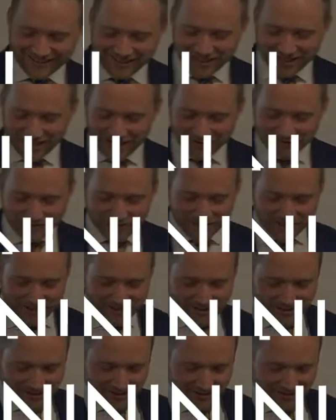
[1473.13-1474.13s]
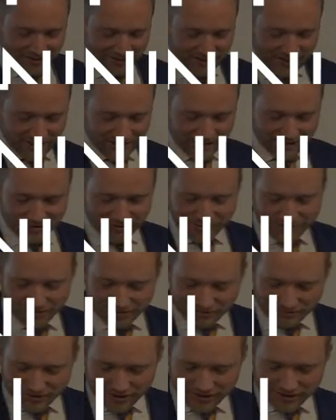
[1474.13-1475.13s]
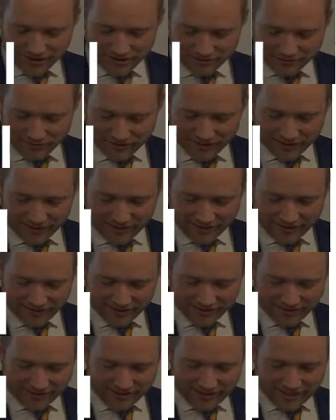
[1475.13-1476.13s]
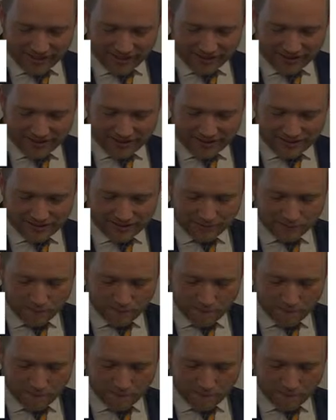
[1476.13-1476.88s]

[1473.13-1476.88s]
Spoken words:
coffee doesn't do too much to me these days.